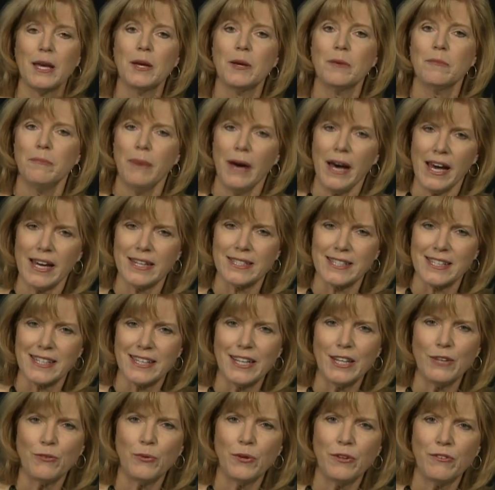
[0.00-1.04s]
But
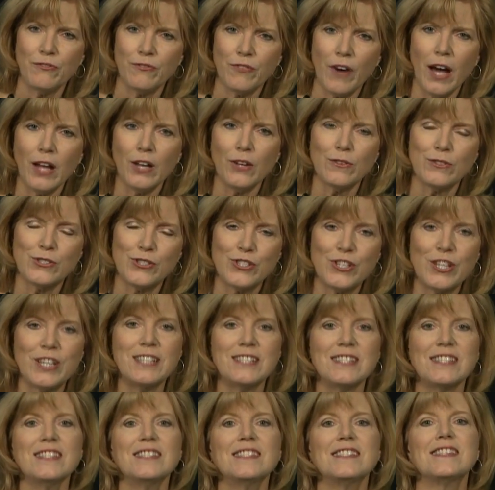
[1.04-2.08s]
if we follow
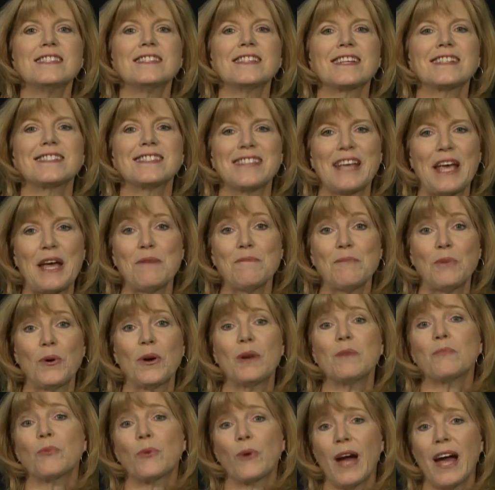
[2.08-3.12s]
Jesus' example
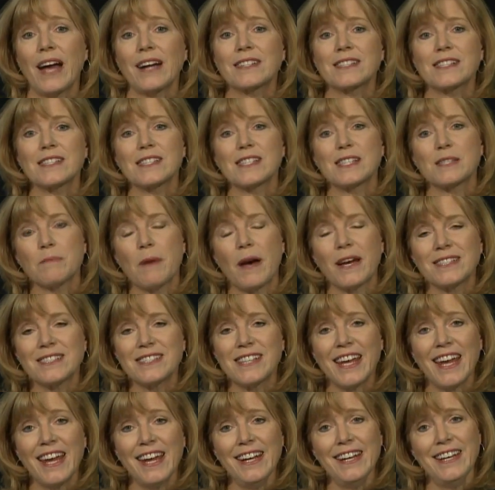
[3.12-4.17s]
and practice
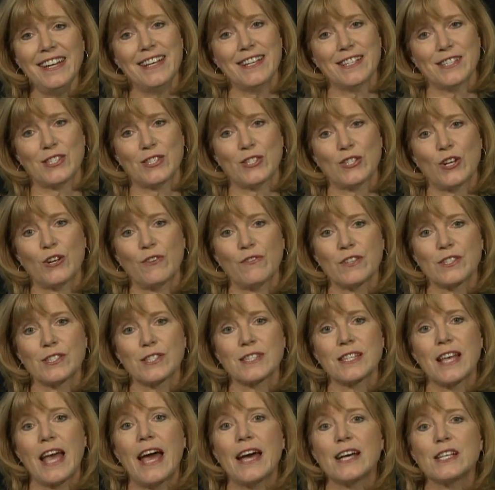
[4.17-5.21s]
spontaneous
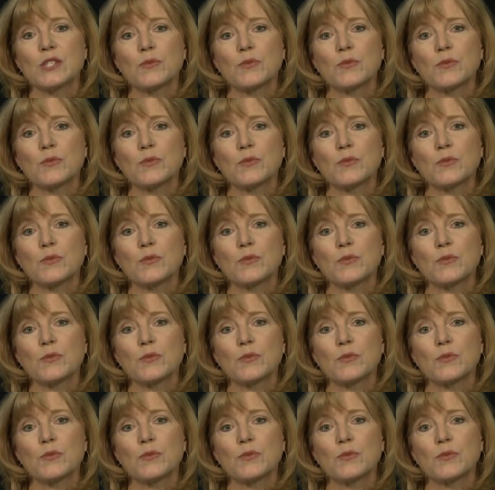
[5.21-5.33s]
service as